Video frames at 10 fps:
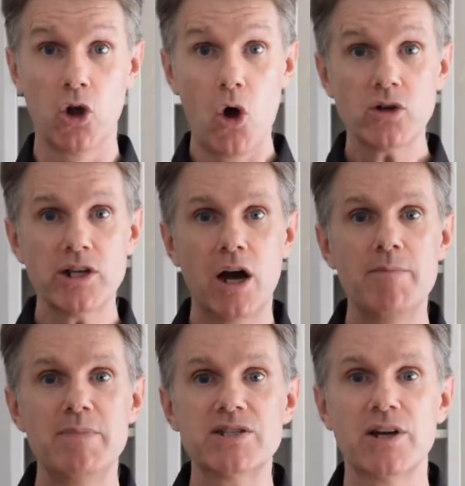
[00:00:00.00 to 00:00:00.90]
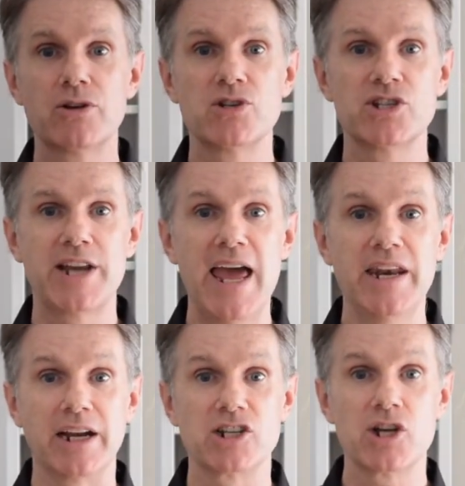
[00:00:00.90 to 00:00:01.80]
long-time
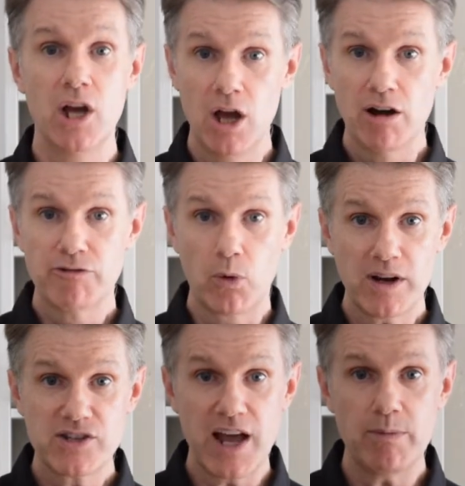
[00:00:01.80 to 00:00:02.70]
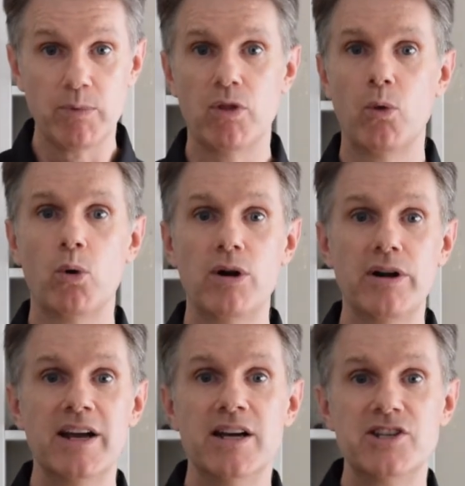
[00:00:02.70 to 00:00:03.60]
misunderstandings. For example, the
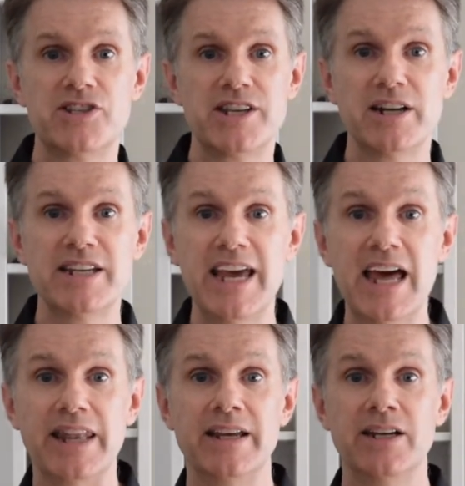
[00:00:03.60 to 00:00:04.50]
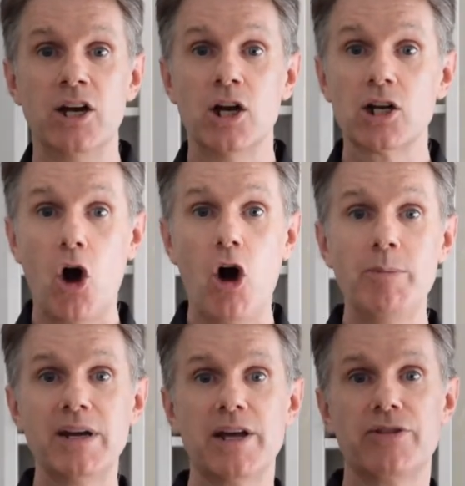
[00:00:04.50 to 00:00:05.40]
word xiangnang,
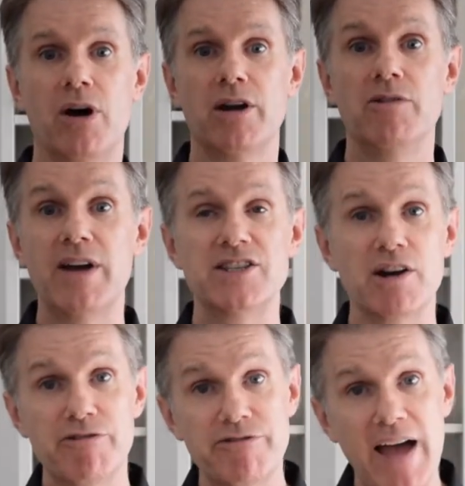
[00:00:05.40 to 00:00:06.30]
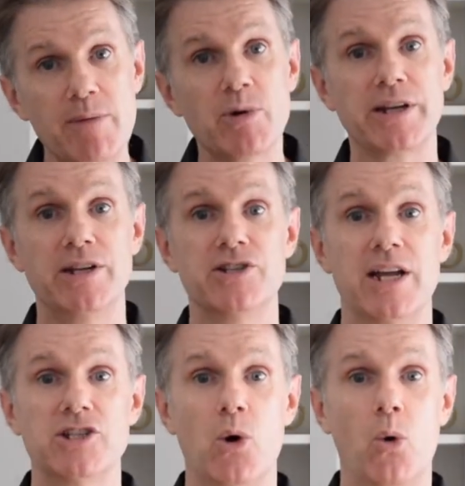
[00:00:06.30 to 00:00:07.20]
commonly thought of as a fabric
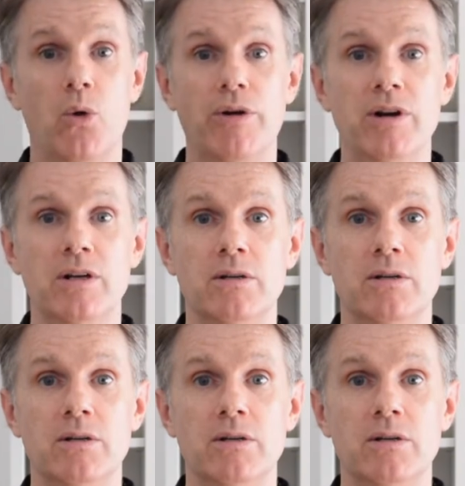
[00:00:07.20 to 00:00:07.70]
incense holder.